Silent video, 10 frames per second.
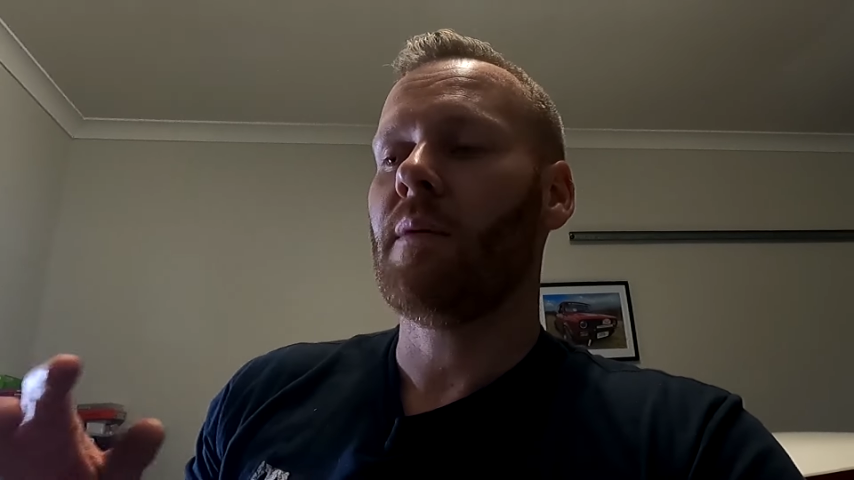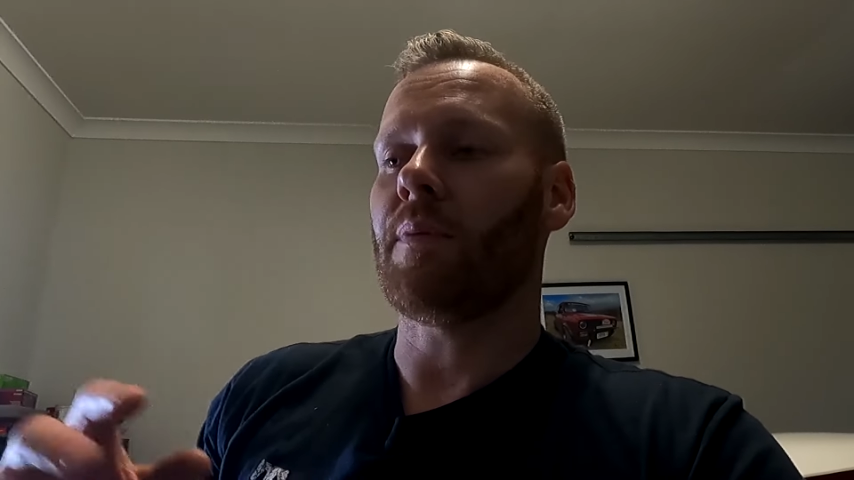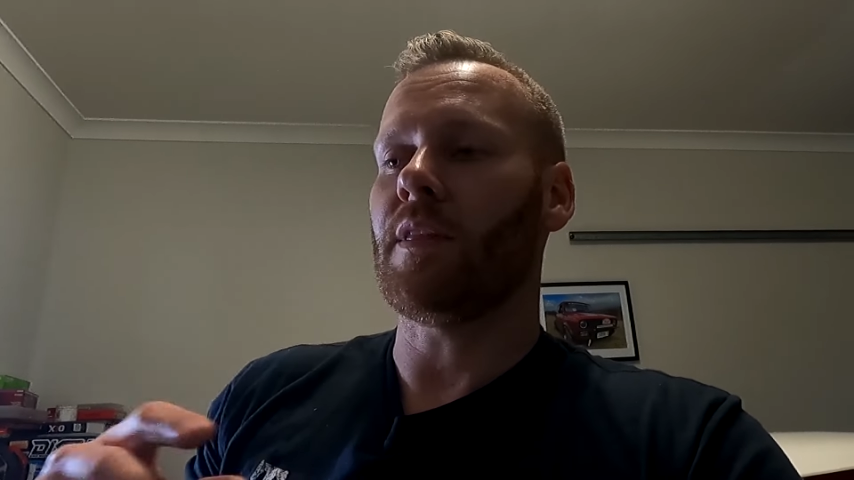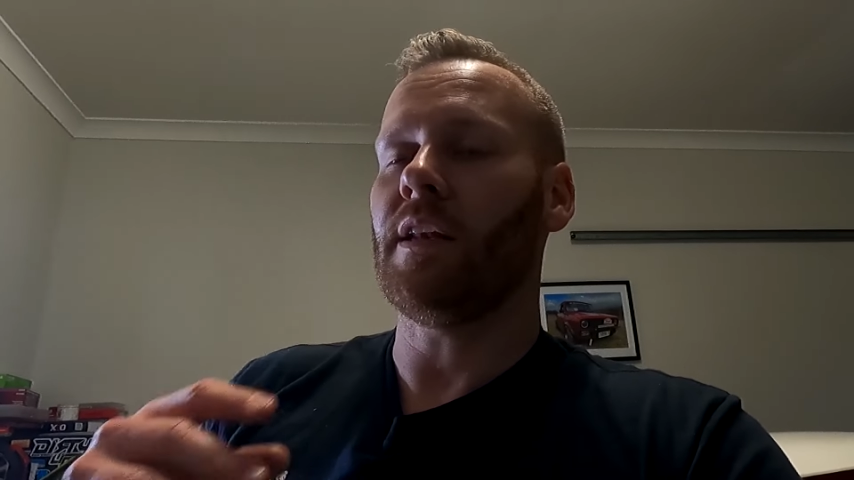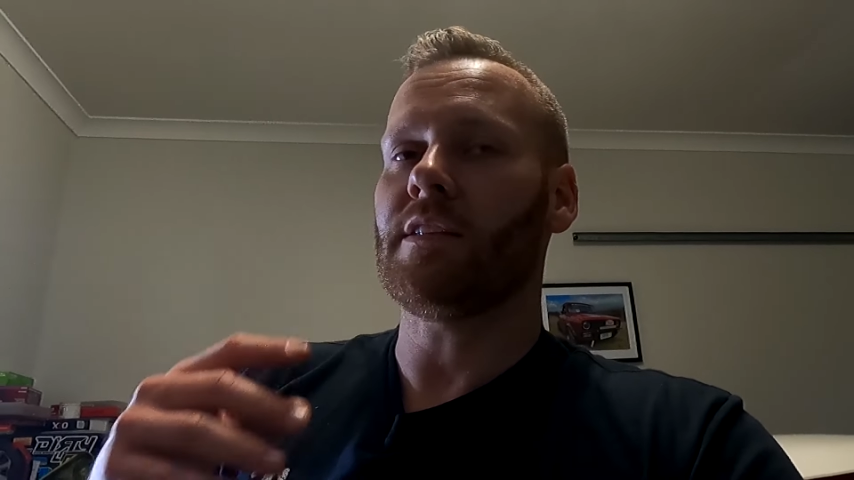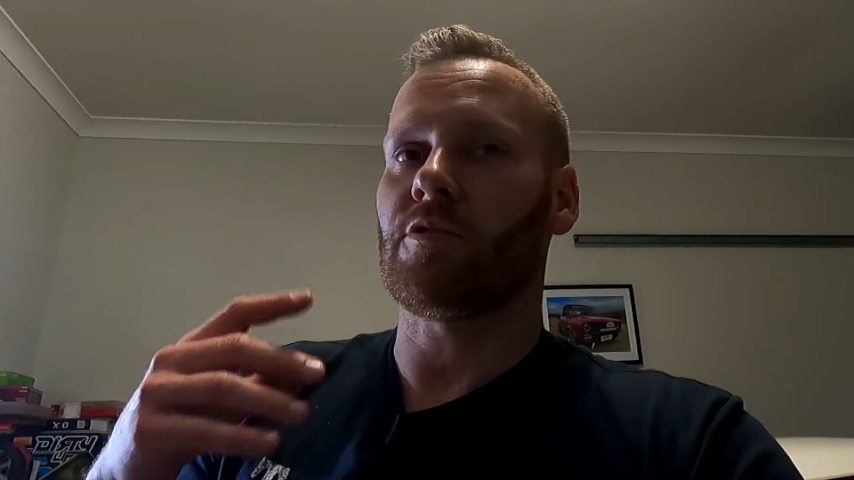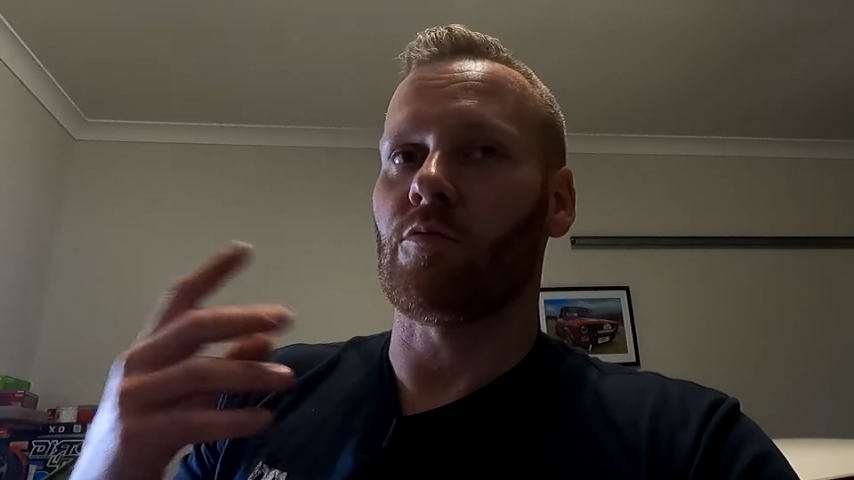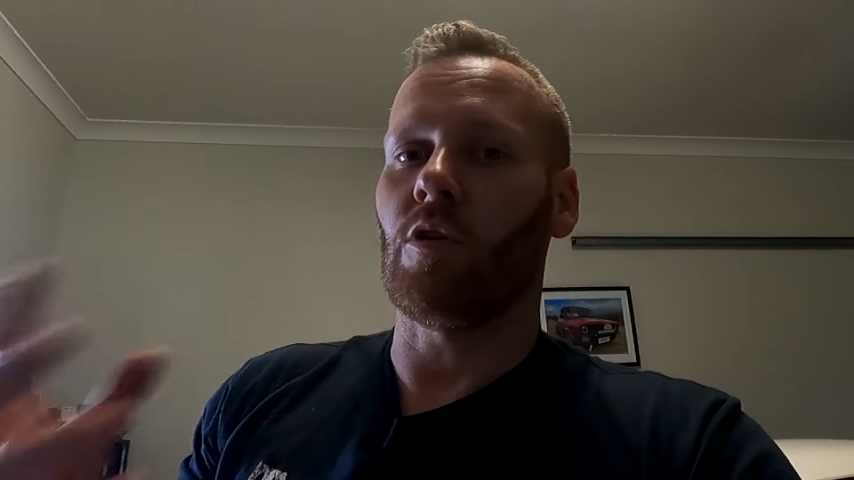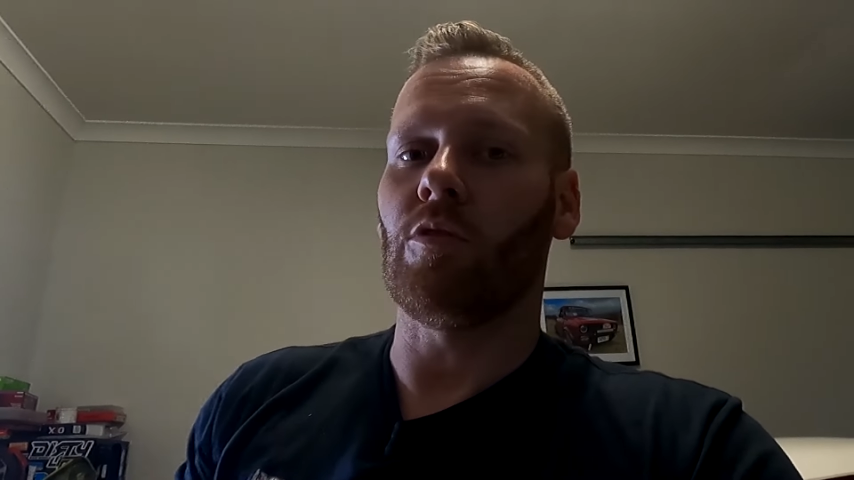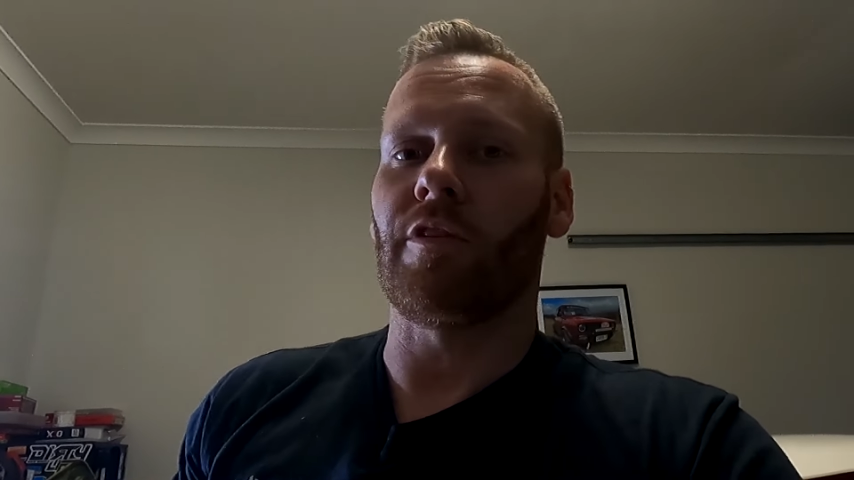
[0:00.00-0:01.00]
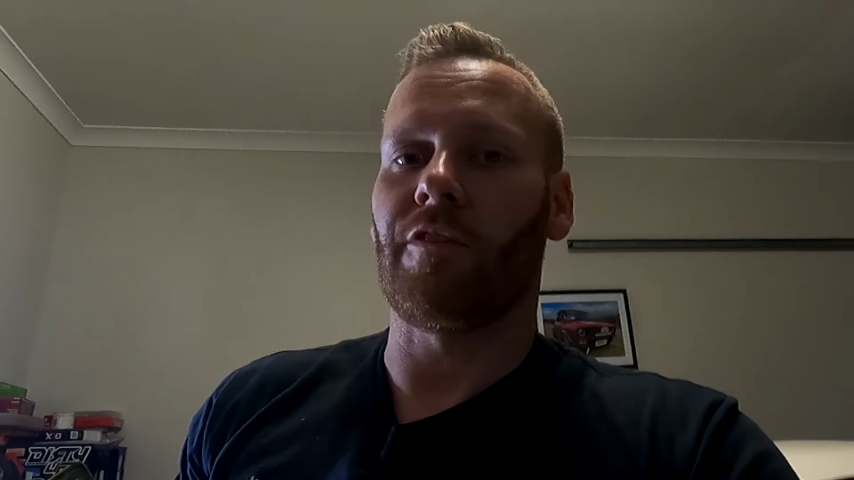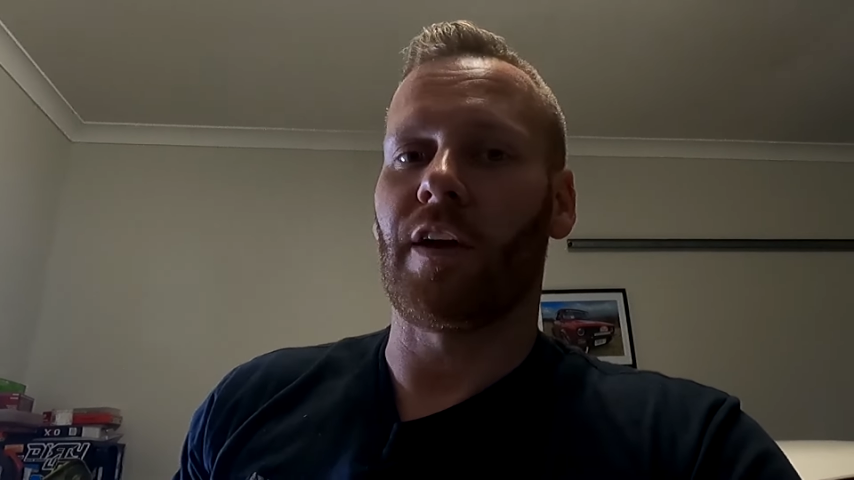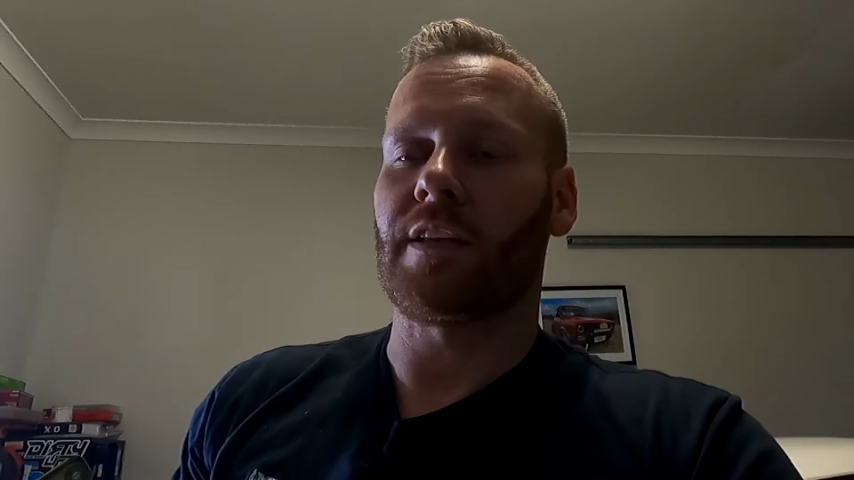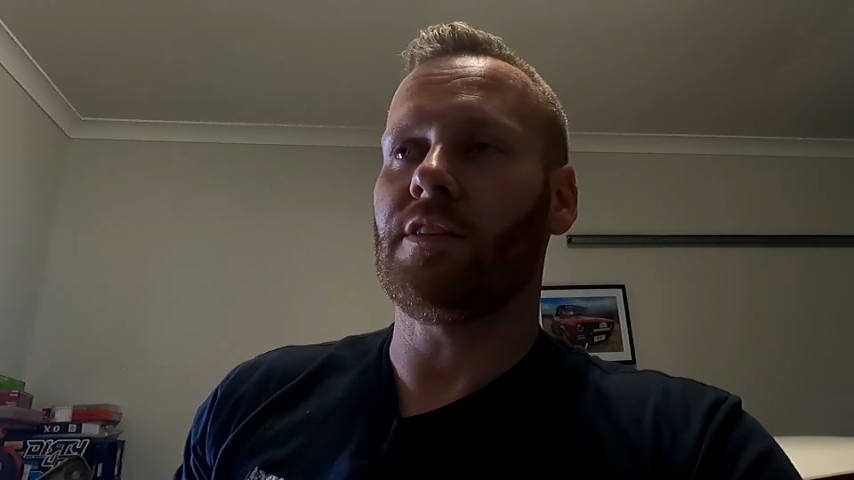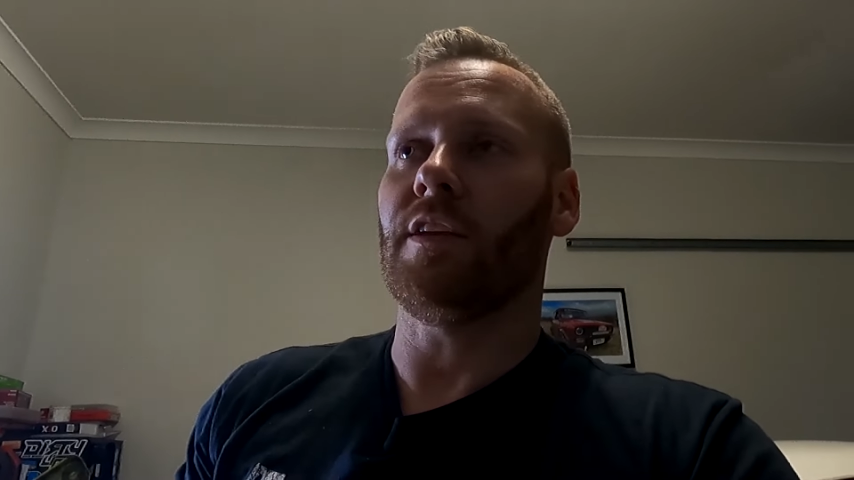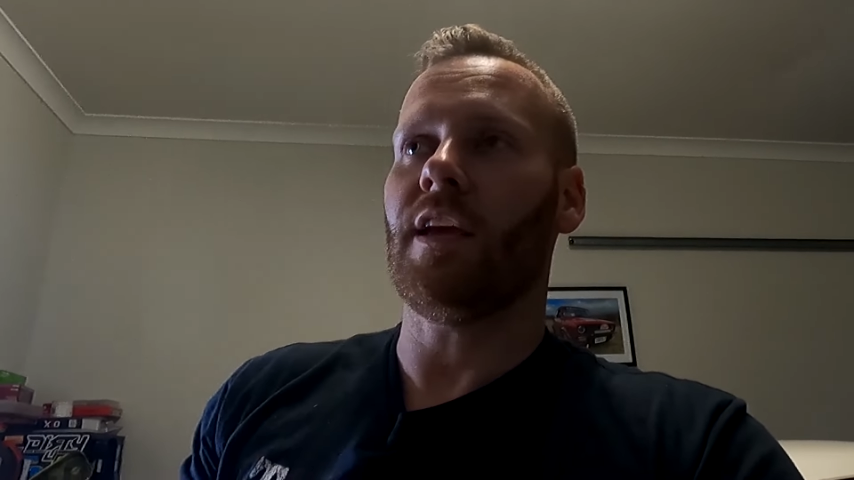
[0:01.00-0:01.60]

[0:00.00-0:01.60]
but then it's a roll-on effect.